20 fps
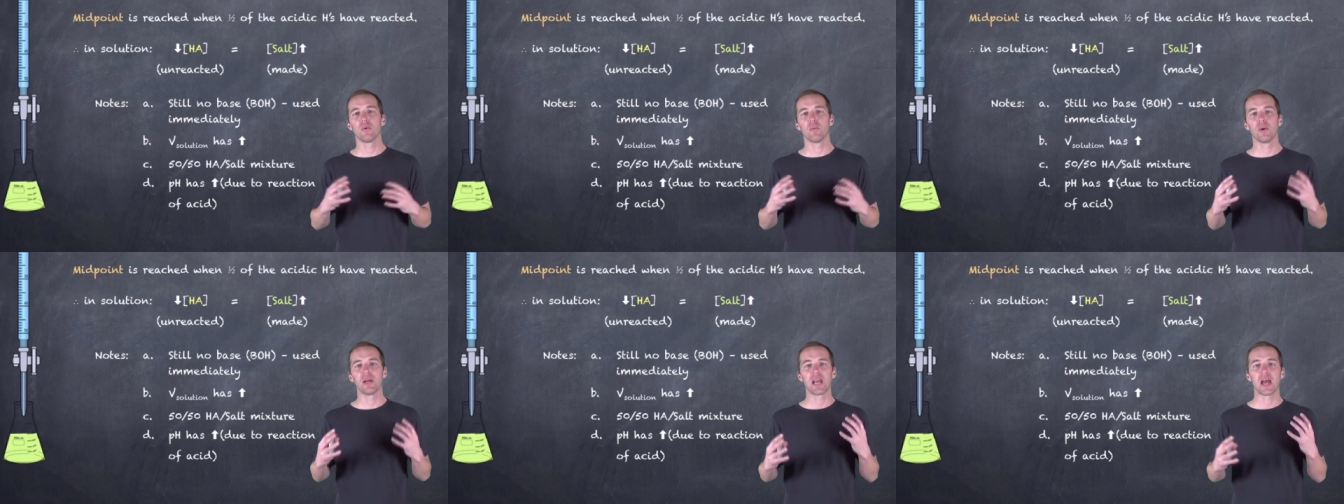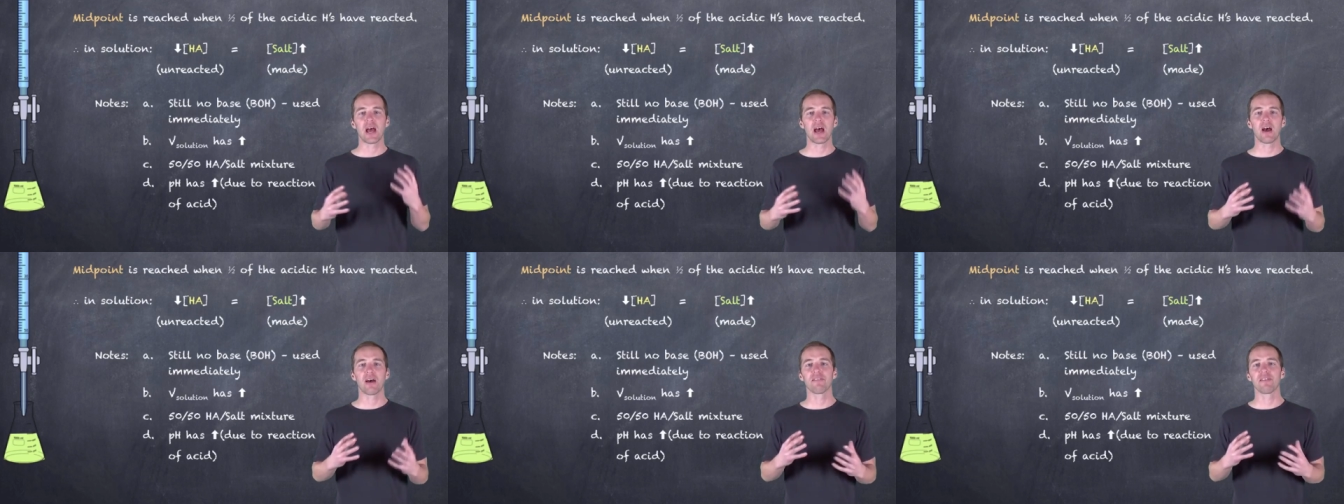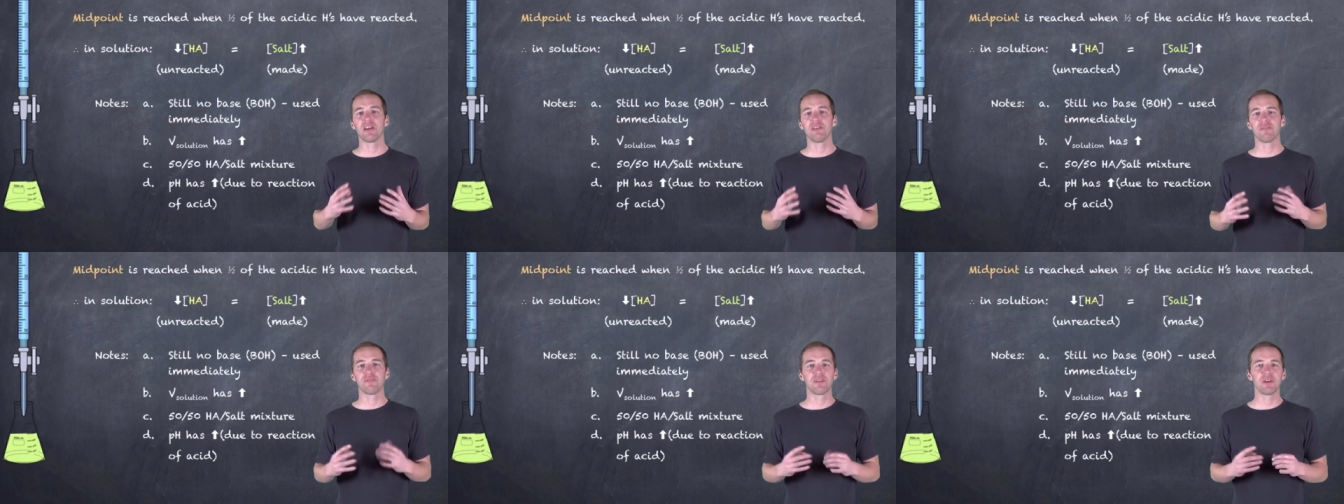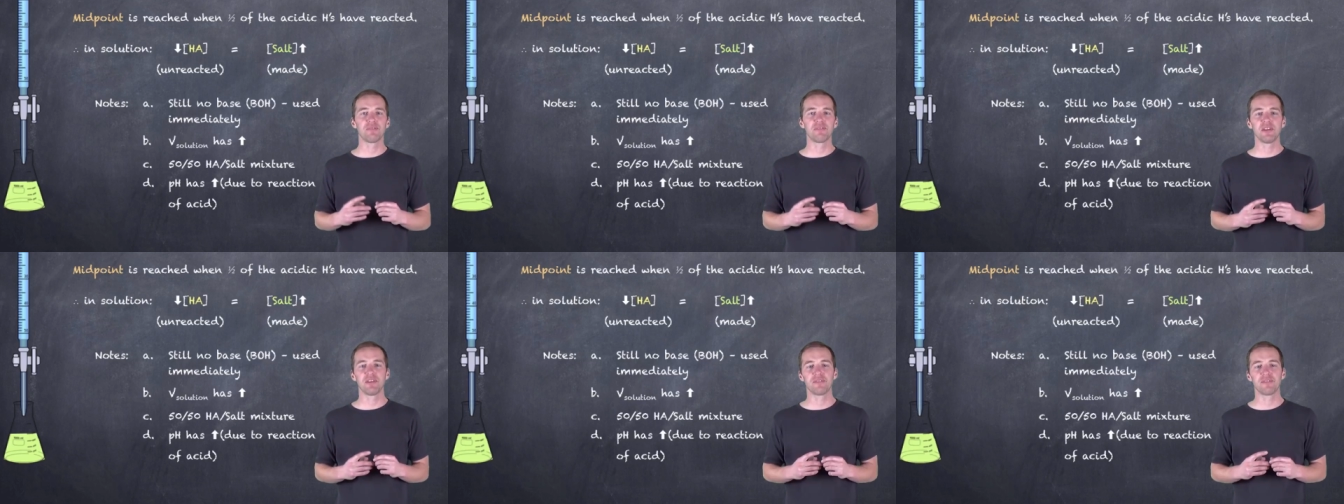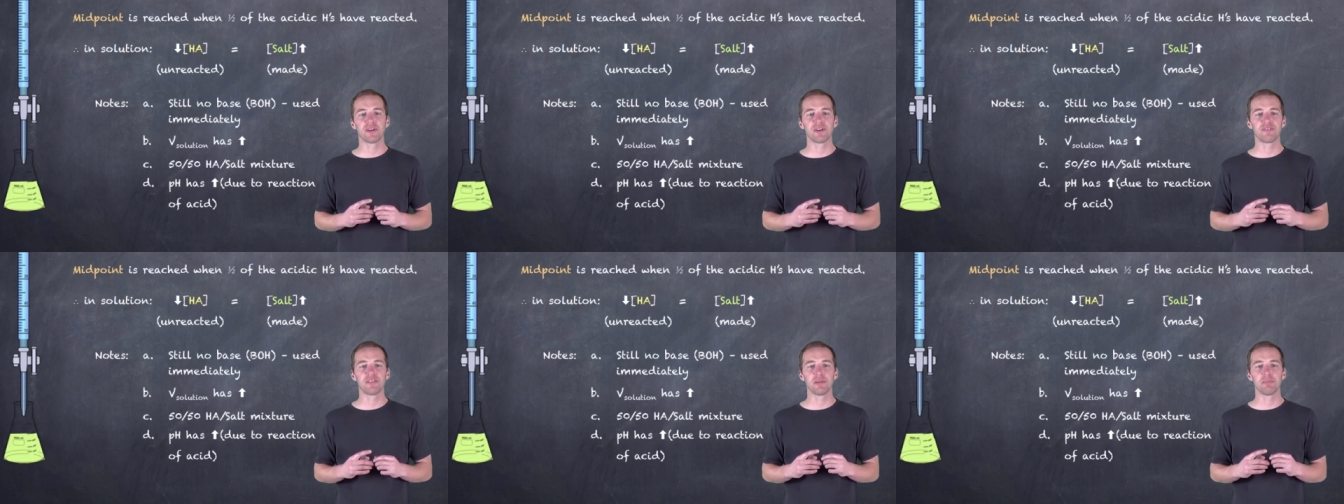We have a
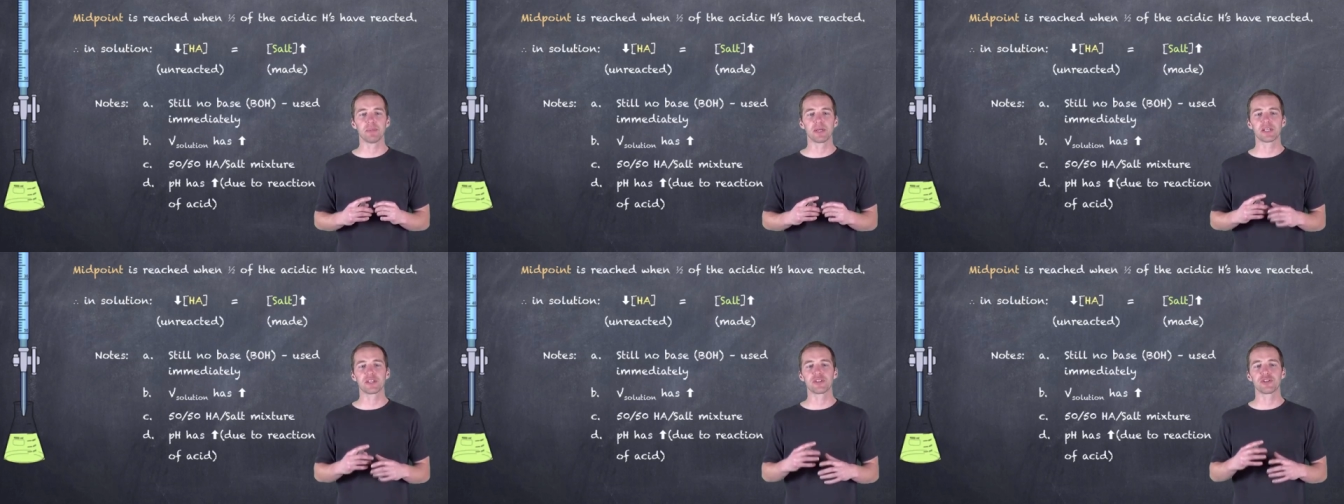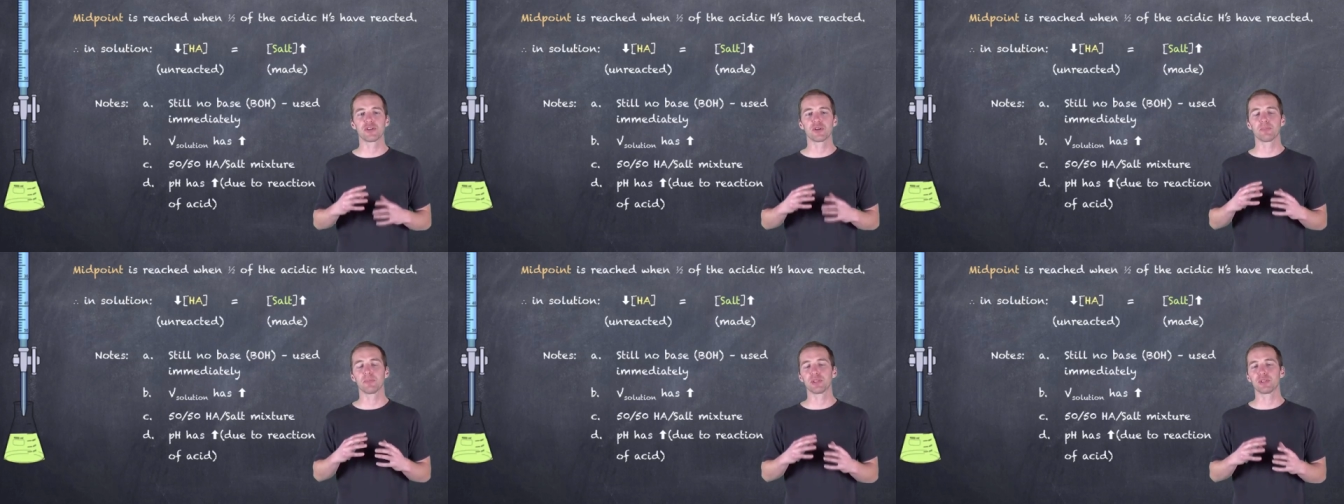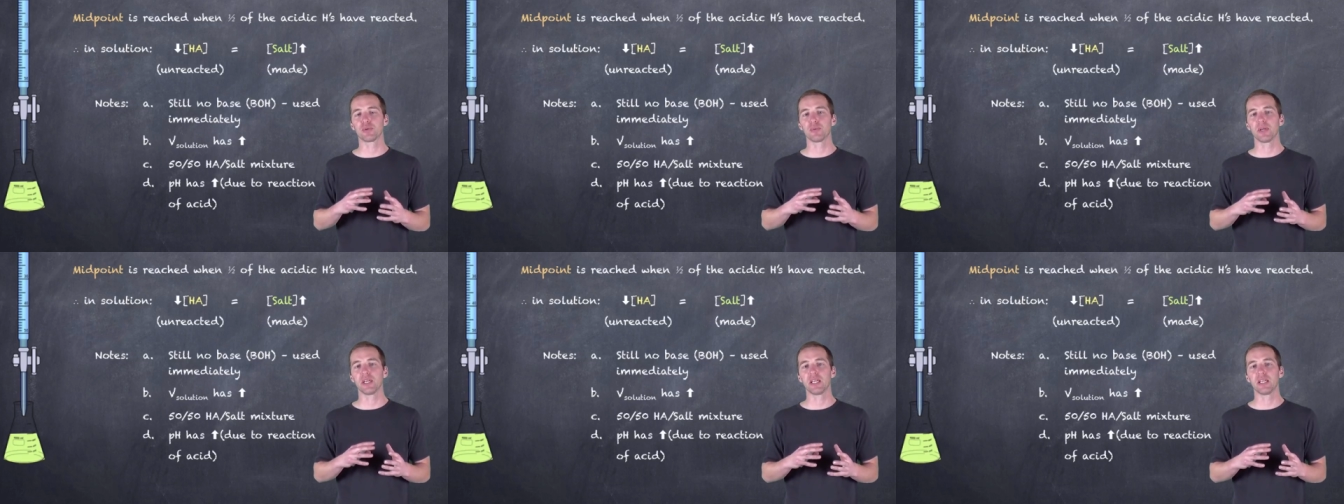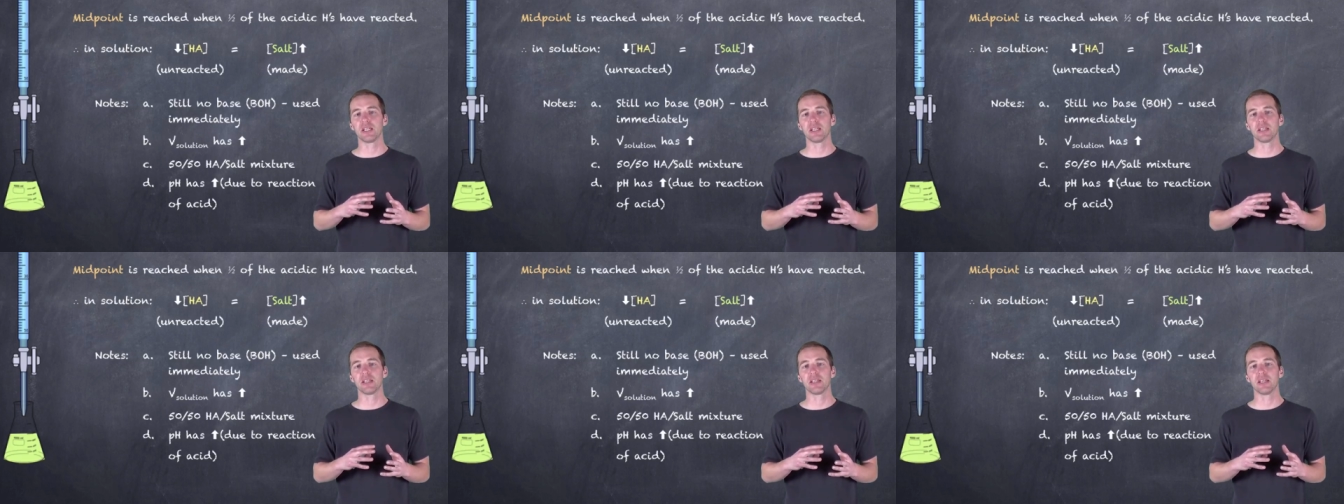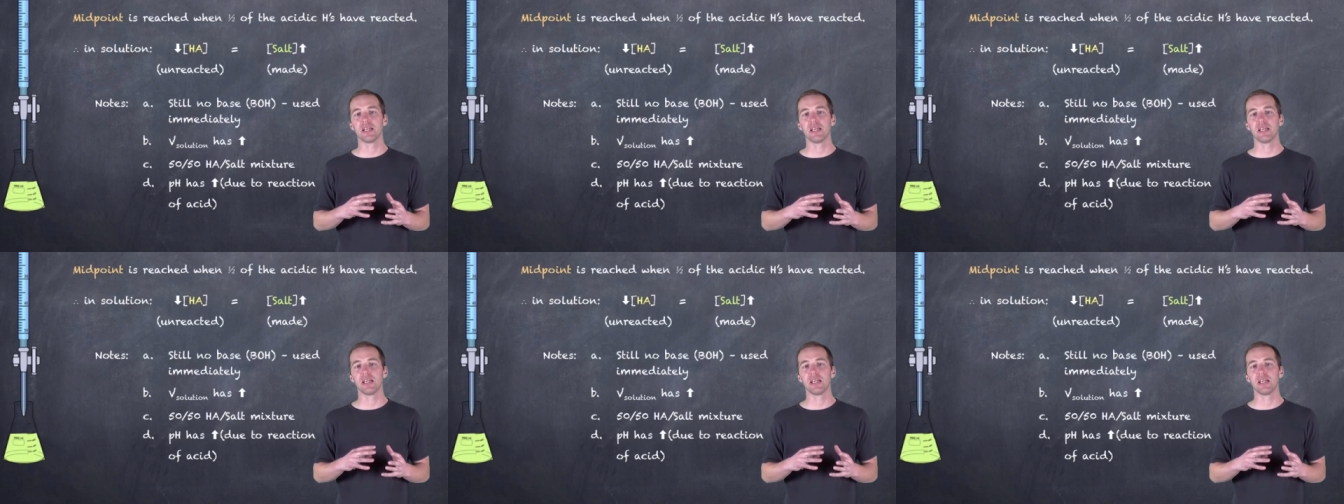50-50 mixture between